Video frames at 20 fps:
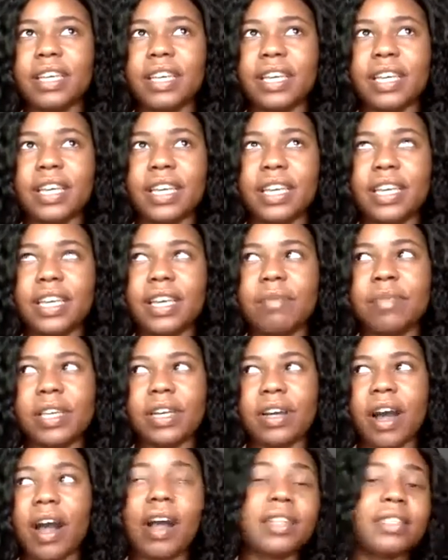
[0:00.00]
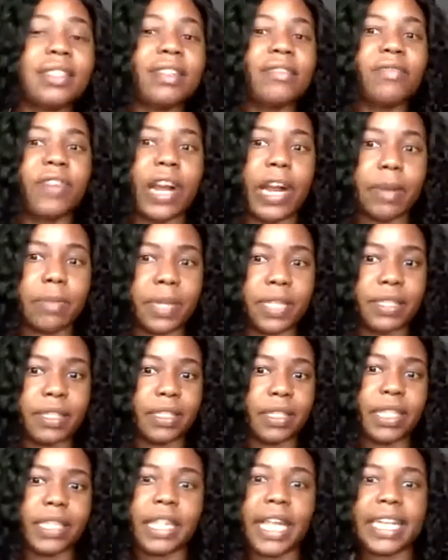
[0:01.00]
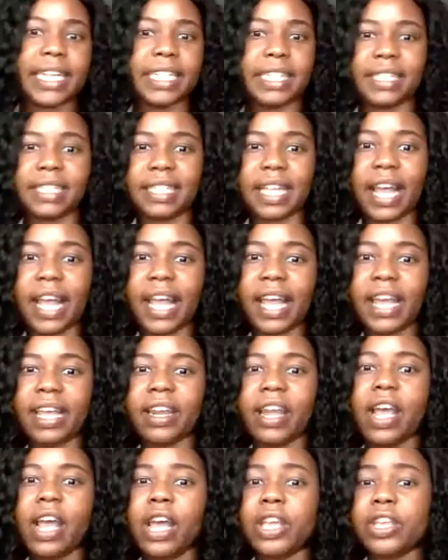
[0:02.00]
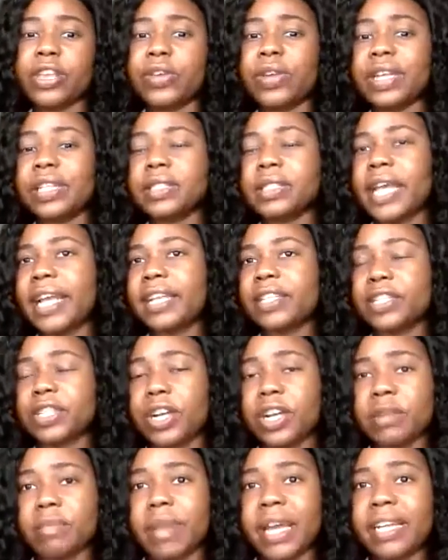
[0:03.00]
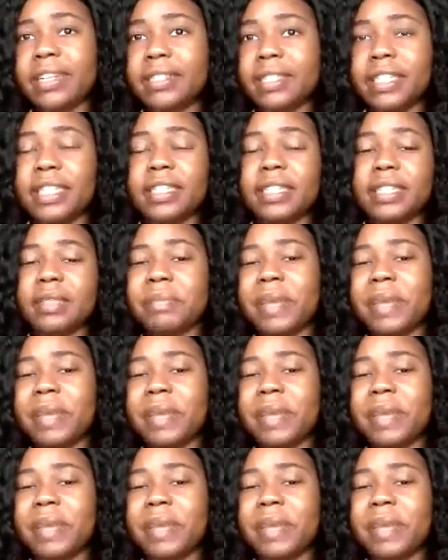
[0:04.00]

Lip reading: it can be caused environmentally. Like it said, you can take certain medicines.